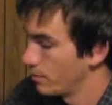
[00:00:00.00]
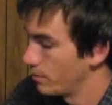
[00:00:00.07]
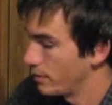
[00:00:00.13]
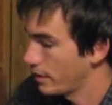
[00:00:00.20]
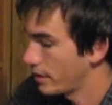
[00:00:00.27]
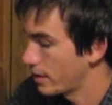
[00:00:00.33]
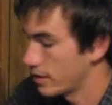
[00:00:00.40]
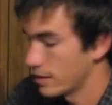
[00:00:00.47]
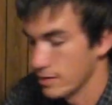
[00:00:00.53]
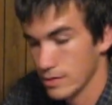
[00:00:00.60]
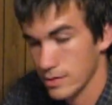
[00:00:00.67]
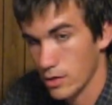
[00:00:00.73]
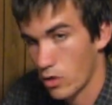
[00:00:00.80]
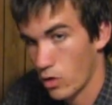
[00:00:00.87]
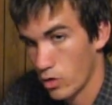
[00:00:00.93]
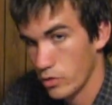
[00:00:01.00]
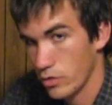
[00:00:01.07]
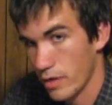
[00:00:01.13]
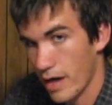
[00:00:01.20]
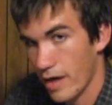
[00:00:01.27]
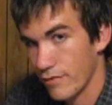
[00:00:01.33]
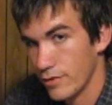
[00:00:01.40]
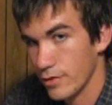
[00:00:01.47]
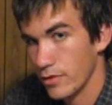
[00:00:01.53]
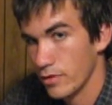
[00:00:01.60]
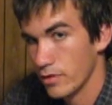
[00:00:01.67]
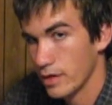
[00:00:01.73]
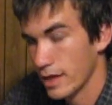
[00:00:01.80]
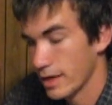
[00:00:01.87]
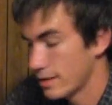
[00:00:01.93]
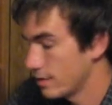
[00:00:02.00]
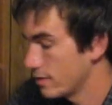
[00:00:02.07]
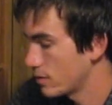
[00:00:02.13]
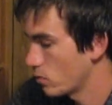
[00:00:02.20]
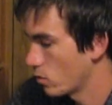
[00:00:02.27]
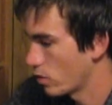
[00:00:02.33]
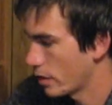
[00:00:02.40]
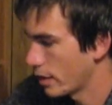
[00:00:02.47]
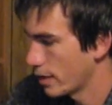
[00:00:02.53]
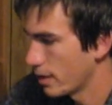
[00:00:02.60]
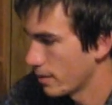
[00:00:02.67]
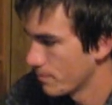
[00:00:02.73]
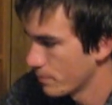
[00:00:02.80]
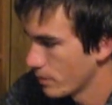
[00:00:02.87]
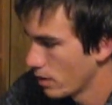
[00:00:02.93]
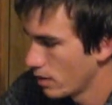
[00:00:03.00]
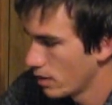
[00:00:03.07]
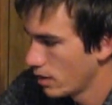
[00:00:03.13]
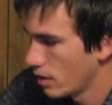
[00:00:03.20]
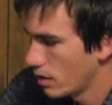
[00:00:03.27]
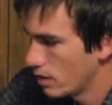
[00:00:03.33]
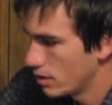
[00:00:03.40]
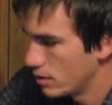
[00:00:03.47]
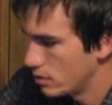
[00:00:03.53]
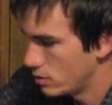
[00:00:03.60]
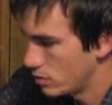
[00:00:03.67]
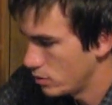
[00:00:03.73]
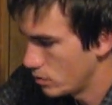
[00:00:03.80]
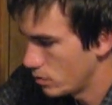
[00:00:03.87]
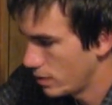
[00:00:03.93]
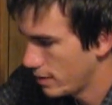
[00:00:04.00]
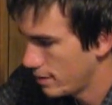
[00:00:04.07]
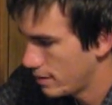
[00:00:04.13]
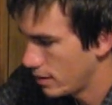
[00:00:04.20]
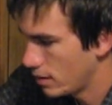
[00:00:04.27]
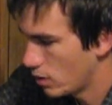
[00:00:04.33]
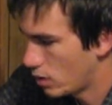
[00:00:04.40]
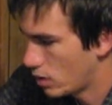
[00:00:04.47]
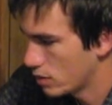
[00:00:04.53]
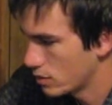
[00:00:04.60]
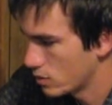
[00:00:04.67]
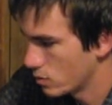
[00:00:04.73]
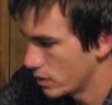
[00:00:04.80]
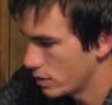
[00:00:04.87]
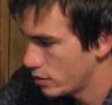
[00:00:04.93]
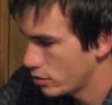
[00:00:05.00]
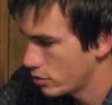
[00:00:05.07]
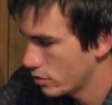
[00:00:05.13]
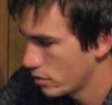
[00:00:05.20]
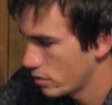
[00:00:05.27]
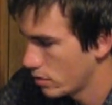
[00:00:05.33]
because all you have to do to get this working is you hit the on switch.